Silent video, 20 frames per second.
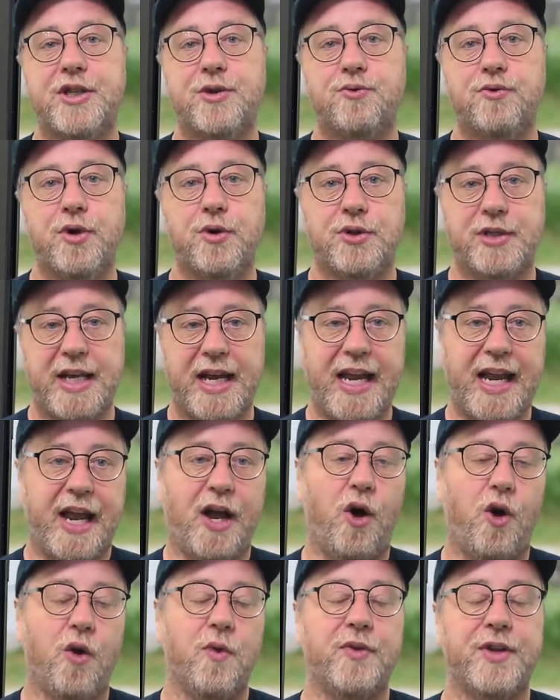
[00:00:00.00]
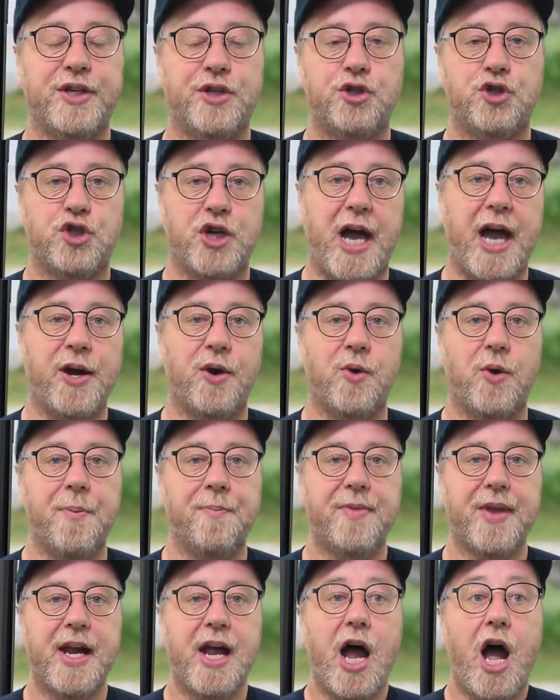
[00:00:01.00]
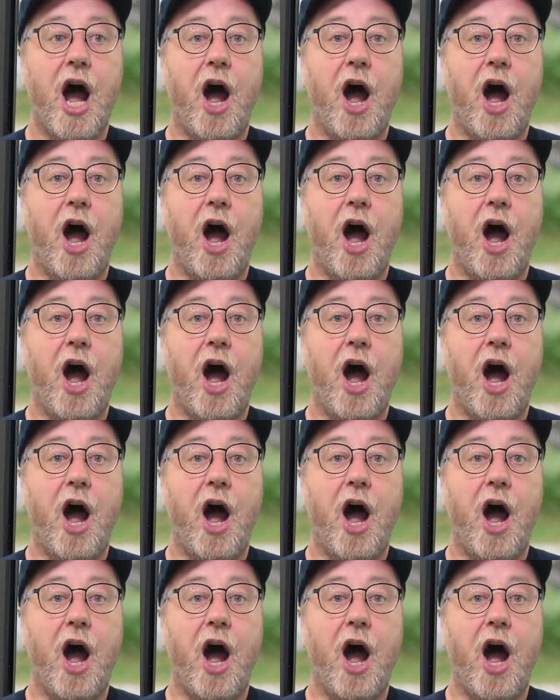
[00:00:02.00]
is root here on this channel.